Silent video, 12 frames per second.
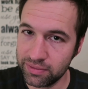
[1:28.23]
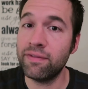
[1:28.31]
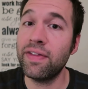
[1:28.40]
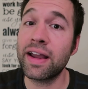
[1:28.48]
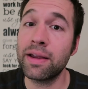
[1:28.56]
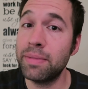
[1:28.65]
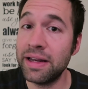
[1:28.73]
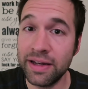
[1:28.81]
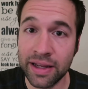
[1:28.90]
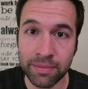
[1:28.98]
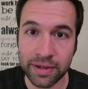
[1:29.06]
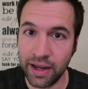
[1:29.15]
if they could be
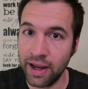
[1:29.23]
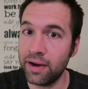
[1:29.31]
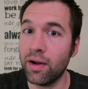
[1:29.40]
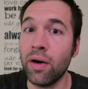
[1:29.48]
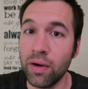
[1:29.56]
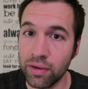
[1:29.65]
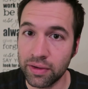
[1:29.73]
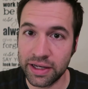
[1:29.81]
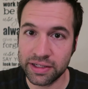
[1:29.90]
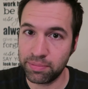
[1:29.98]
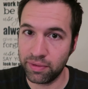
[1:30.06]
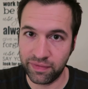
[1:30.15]
deemed at all
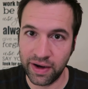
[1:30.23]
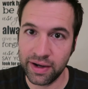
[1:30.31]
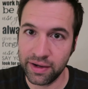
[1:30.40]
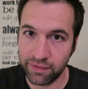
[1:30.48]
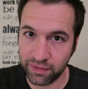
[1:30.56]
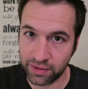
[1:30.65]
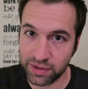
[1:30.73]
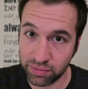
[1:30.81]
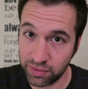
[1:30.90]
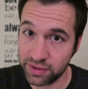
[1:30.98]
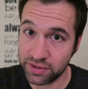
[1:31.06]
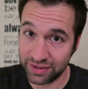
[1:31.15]
as profanity of curse words.